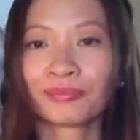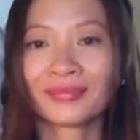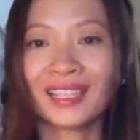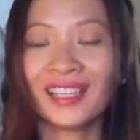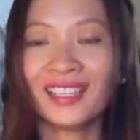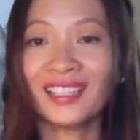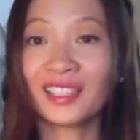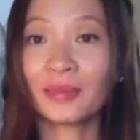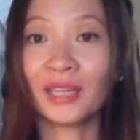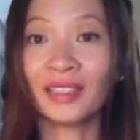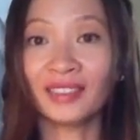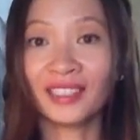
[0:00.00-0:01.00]
it is
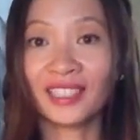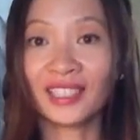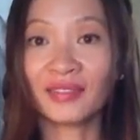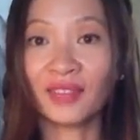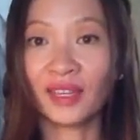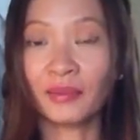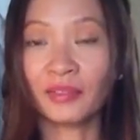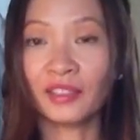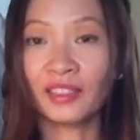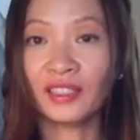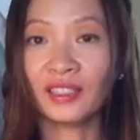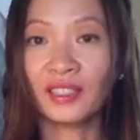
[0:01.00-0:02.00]
my least
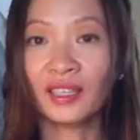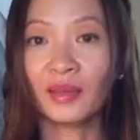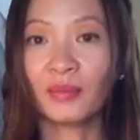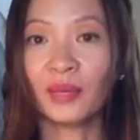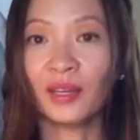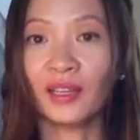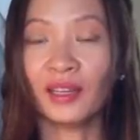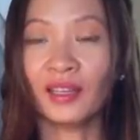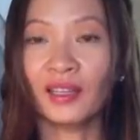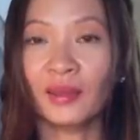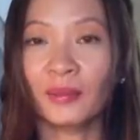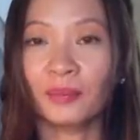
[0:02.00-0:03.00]
favorite. But
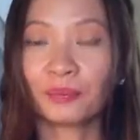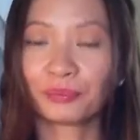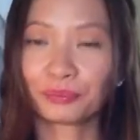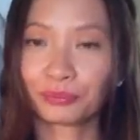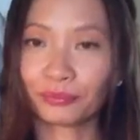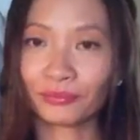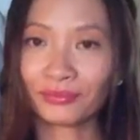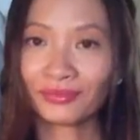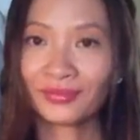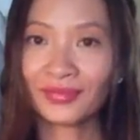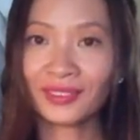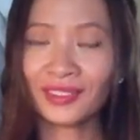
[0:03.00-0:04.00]

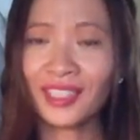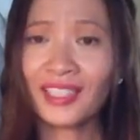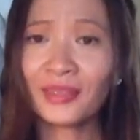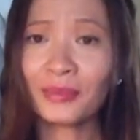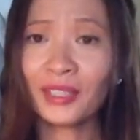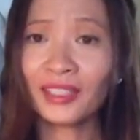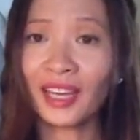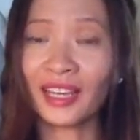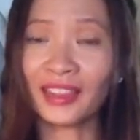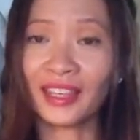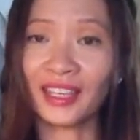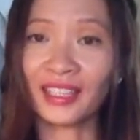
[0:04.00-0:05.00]
this one I
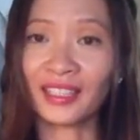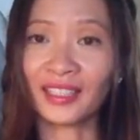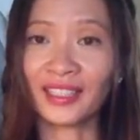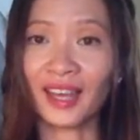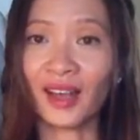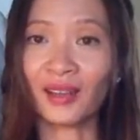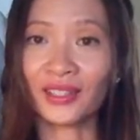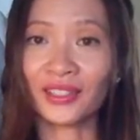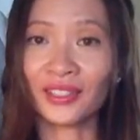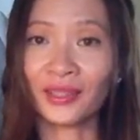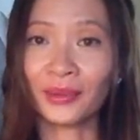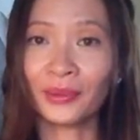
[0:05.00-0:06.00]
think is
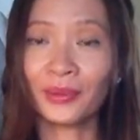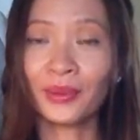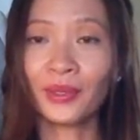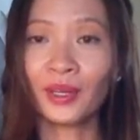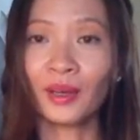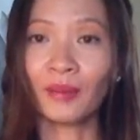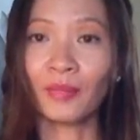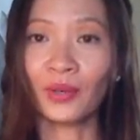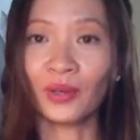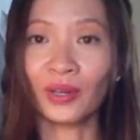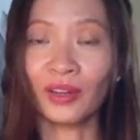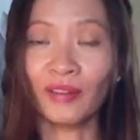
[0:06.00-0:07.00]
also
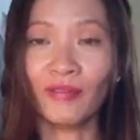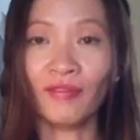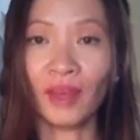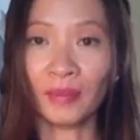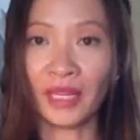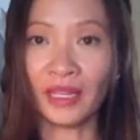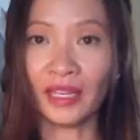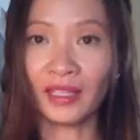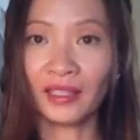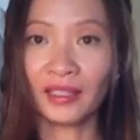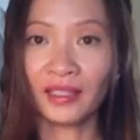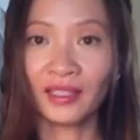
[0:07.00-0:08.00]
more
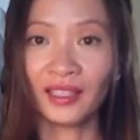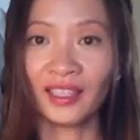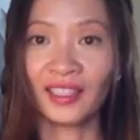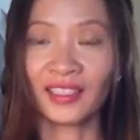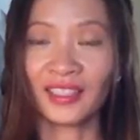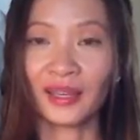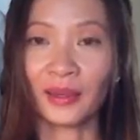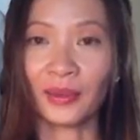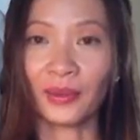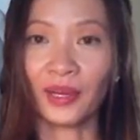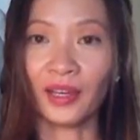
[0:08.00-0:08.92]
feminine. So